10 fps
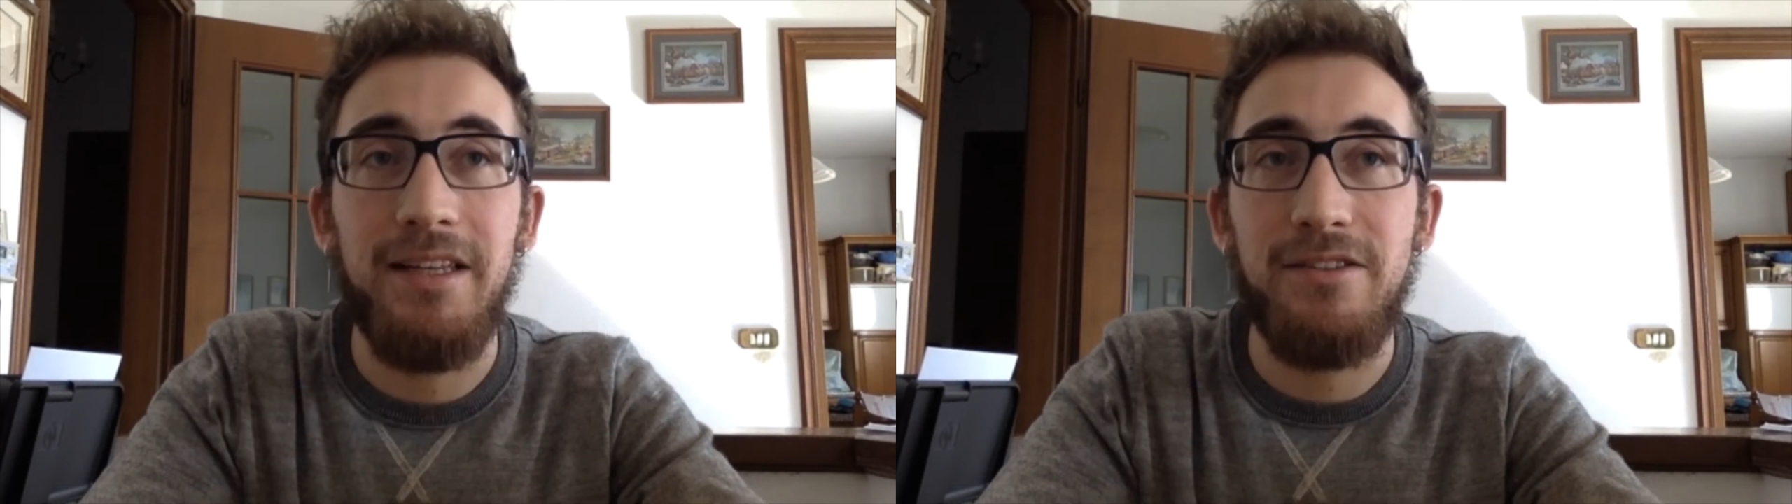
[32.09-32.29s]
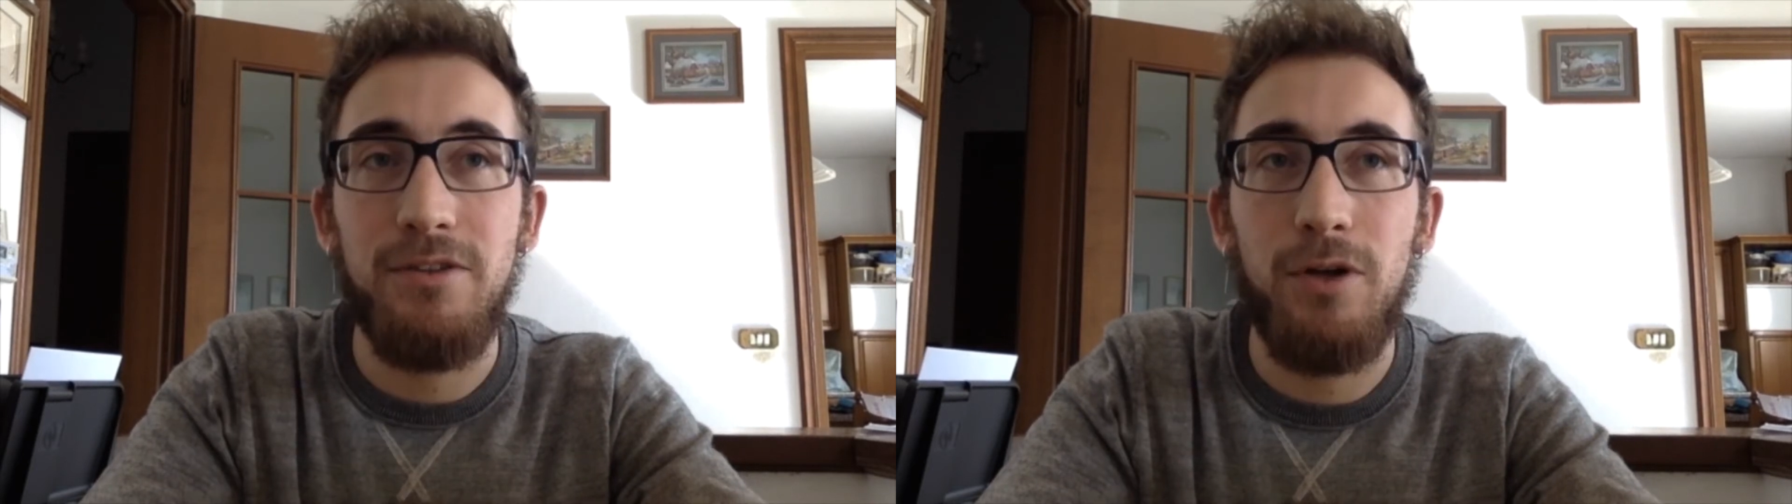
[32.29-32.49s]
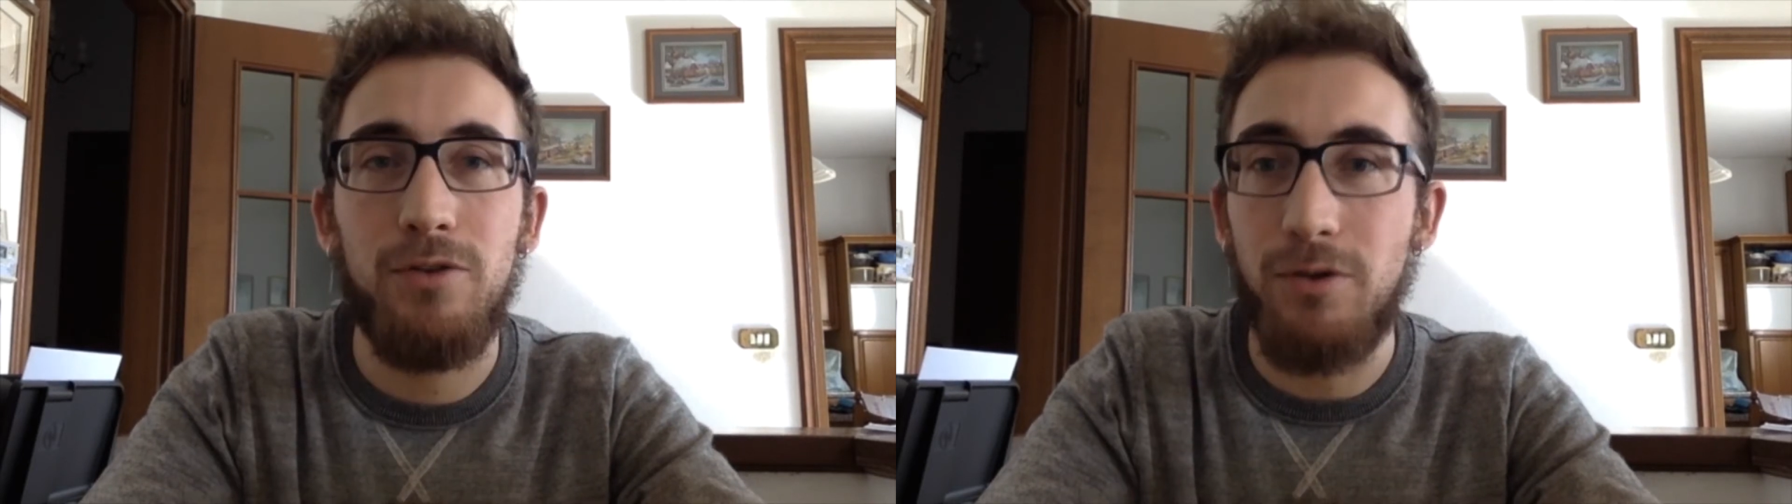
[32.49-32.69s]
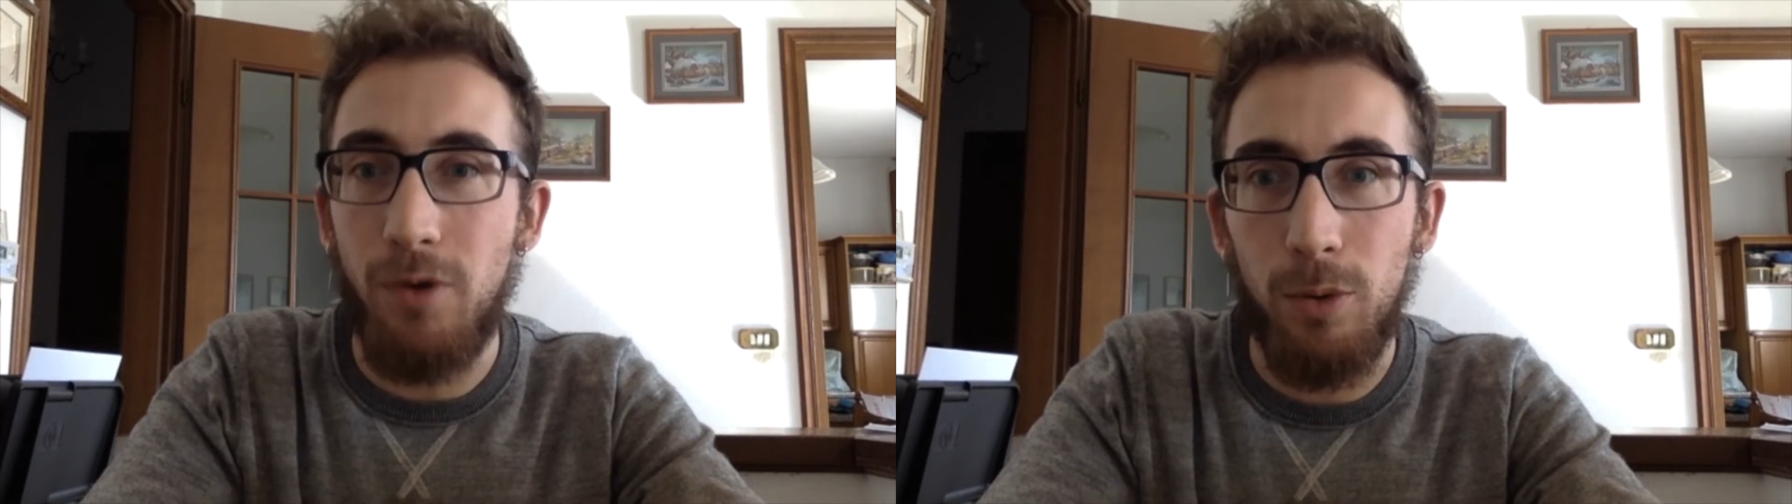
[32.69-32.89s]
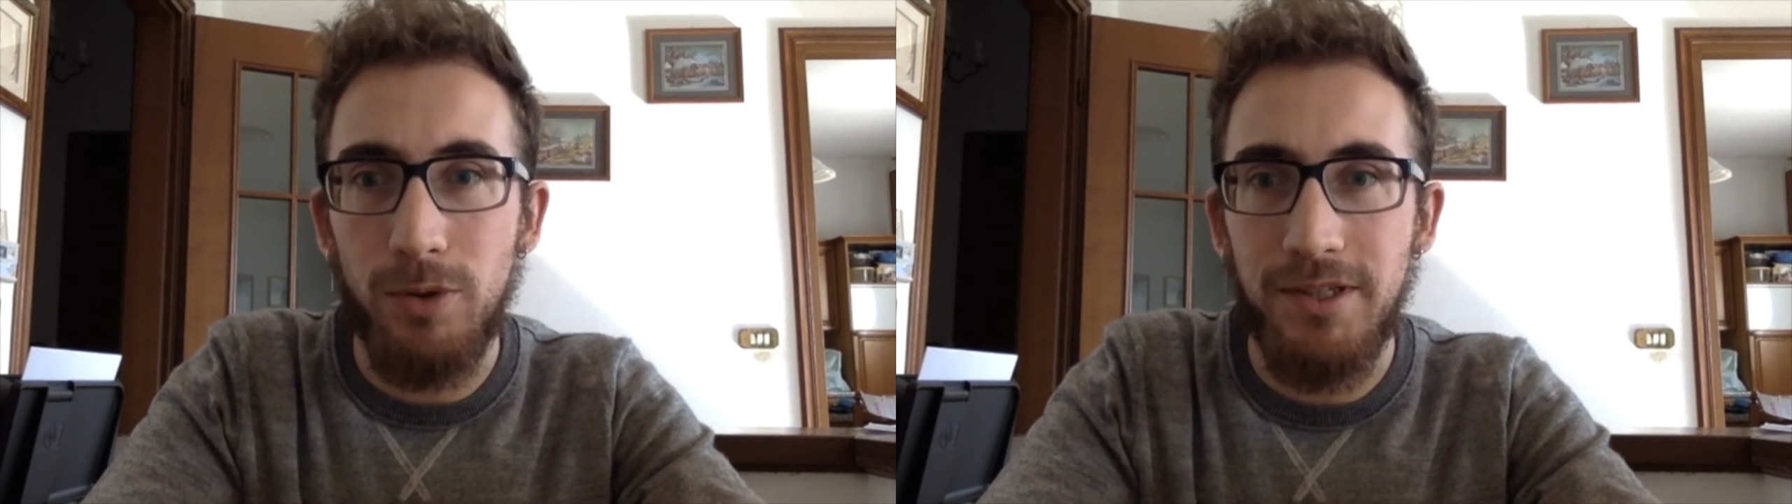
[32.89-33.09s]
is not
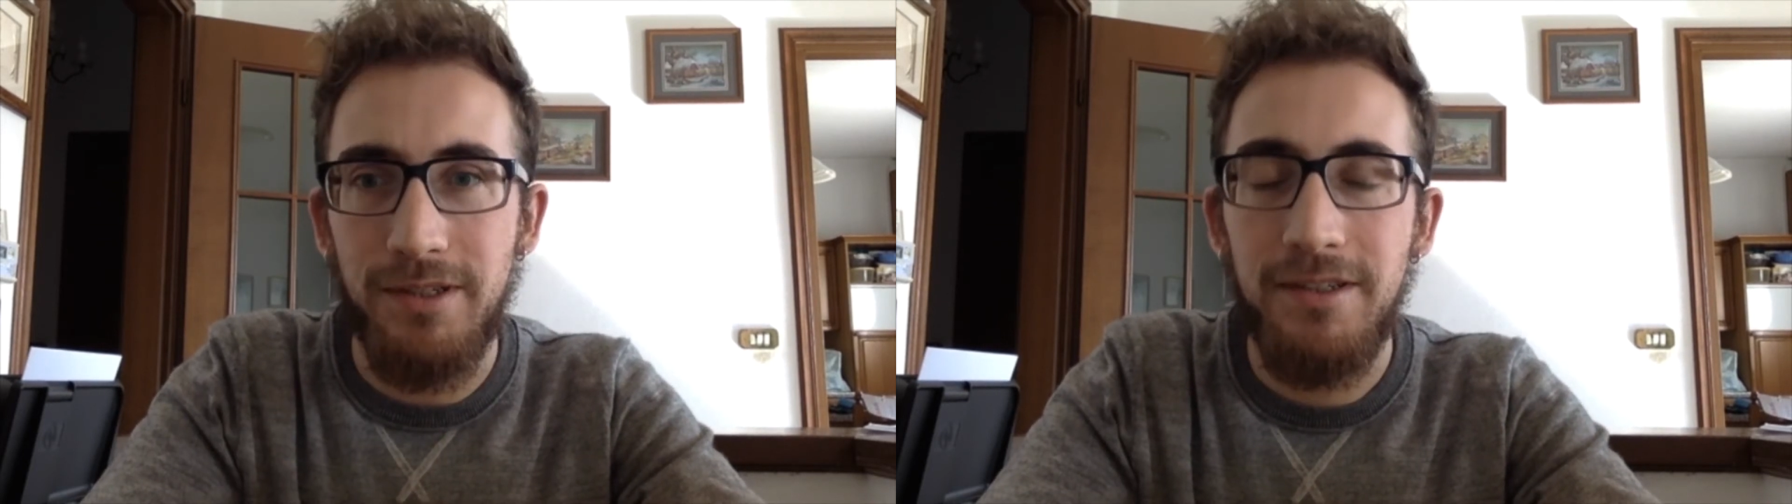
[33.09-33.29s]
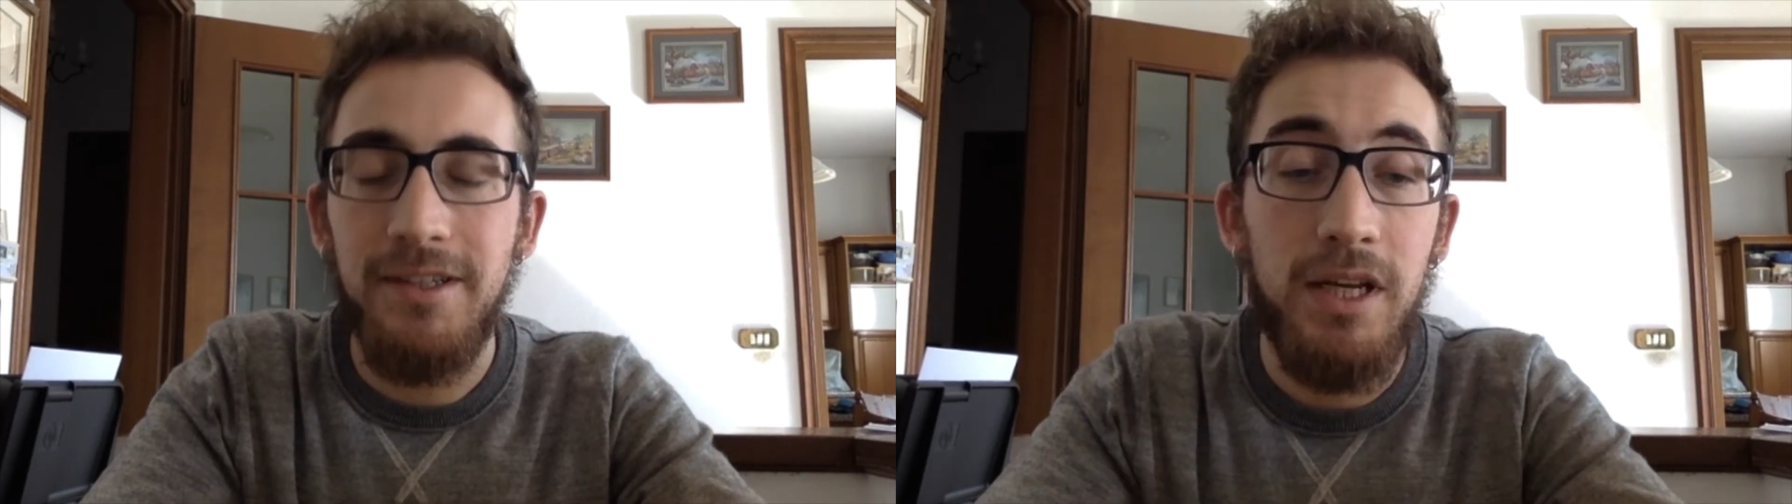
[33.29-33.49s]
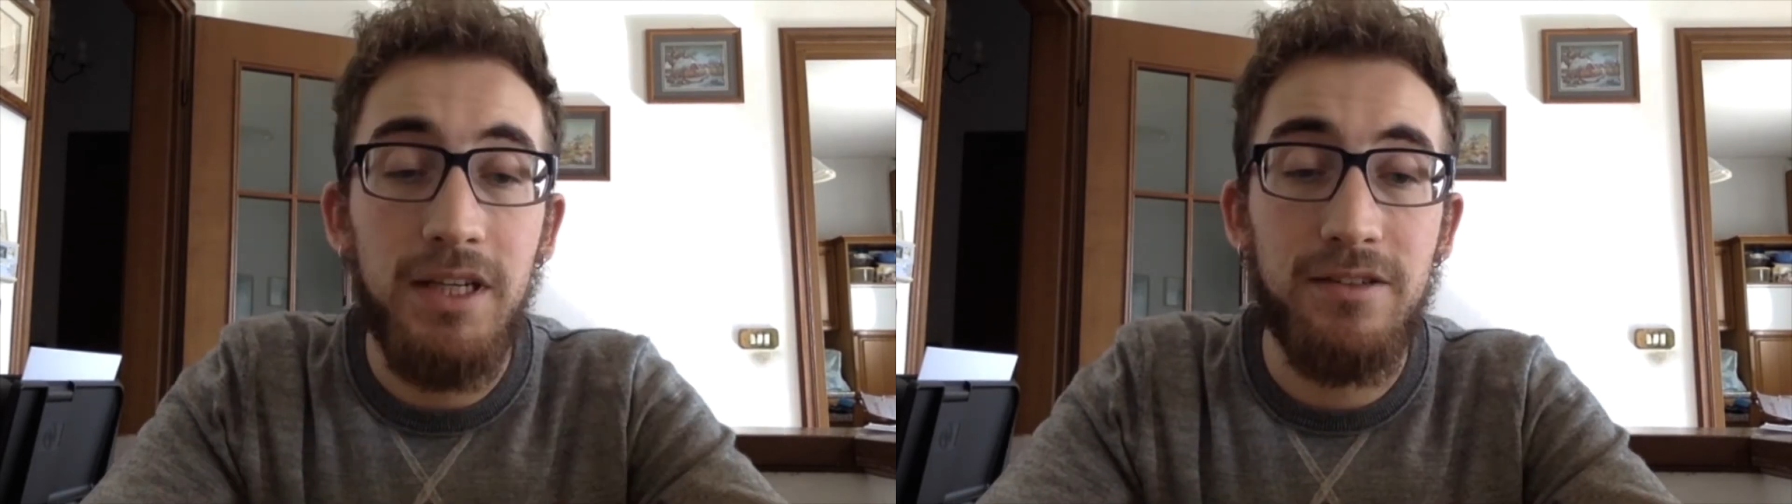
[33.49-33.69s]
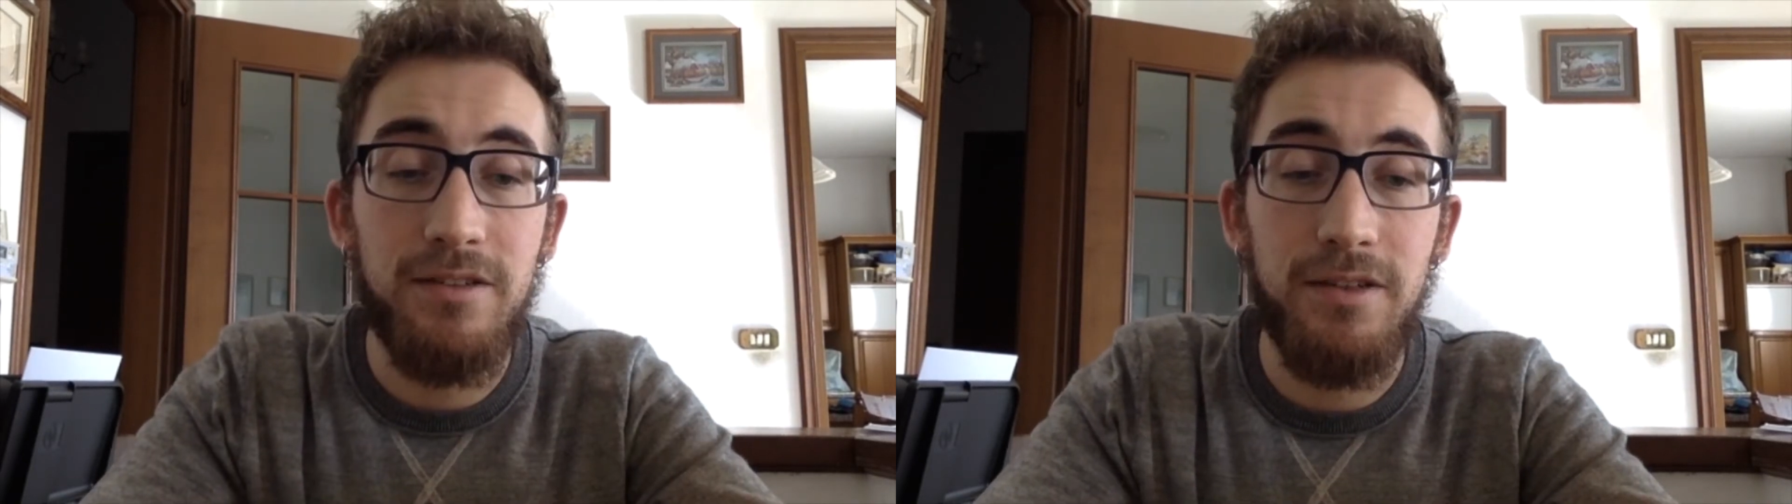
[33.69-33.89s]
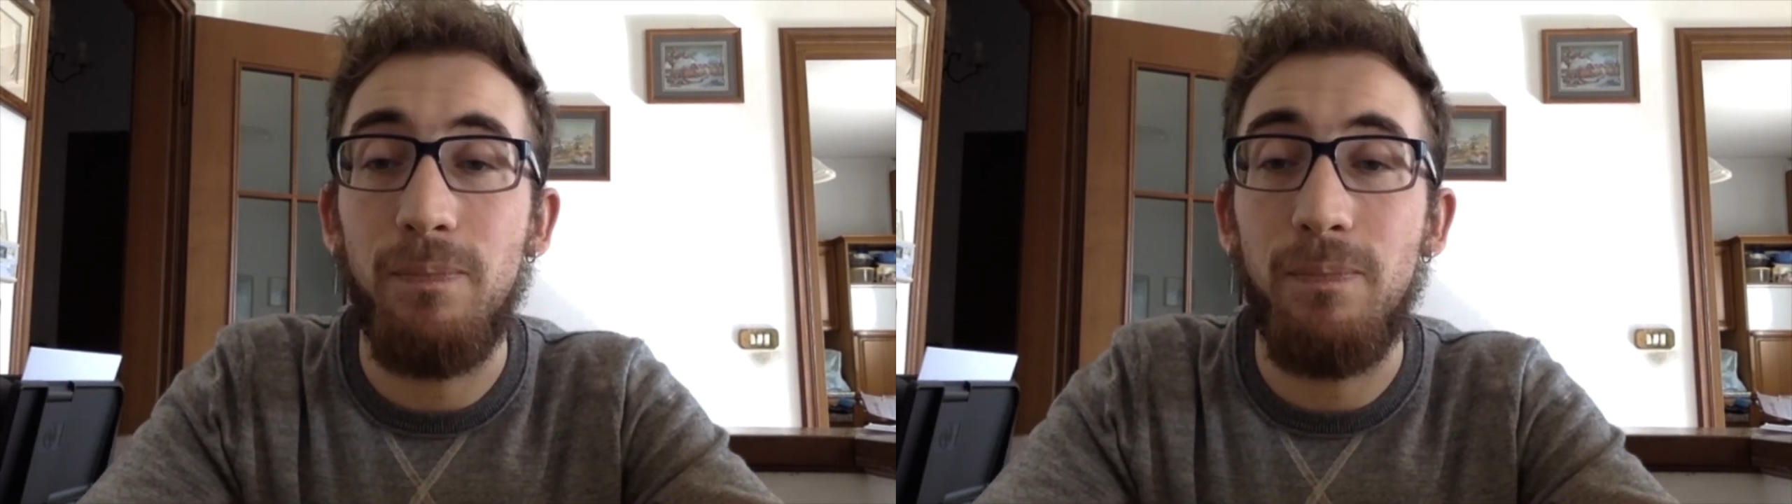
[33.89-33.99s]
crowded, is